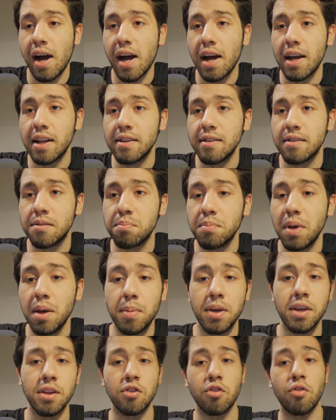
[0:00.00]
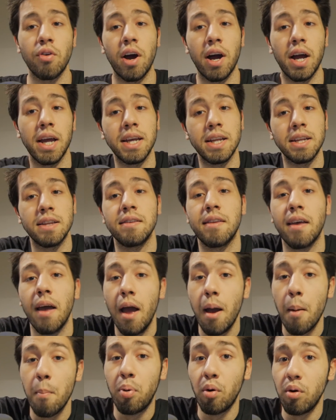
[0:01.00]
and maybe try and
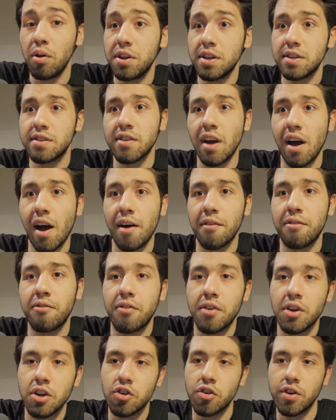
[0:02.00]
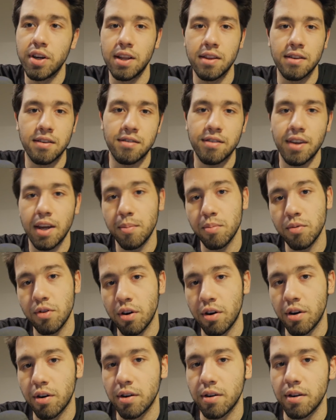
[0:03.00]
pull this off during the same
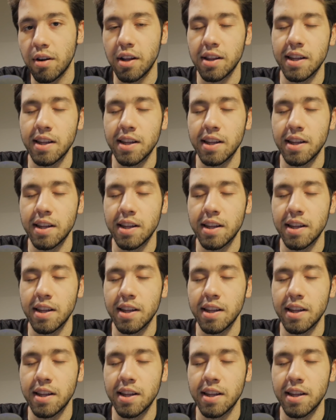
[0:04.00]
turn.